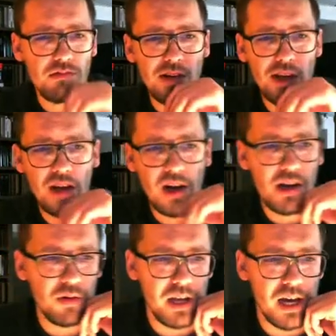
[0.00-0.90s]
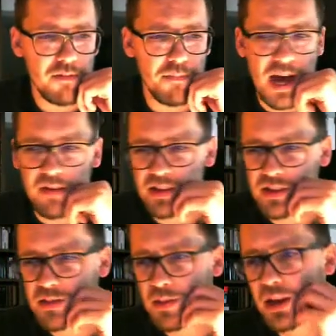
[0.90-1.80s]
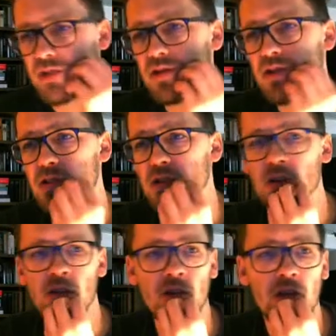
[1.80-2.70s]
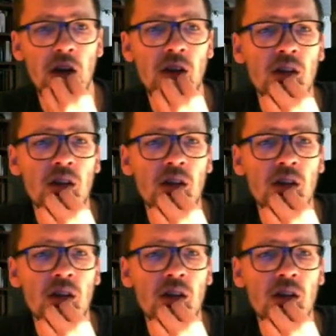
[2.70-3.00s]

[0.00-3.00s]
And I only have bad events in my country. So, okay.